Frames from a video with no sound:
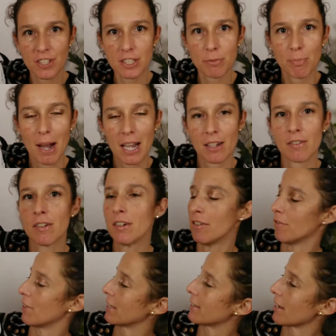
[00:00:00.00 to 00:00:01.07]
this bag
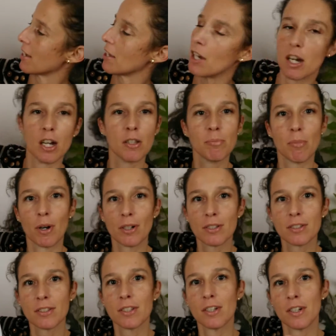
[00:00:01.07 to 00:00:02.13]
that I
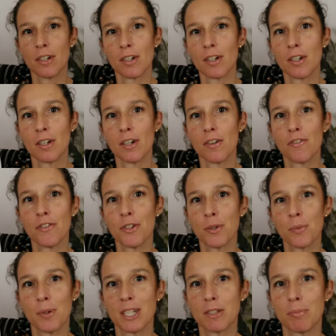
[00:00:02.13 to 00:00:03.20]
unboxed a few
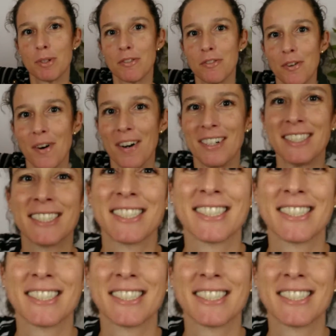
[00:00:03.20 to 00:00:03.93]
weeks before.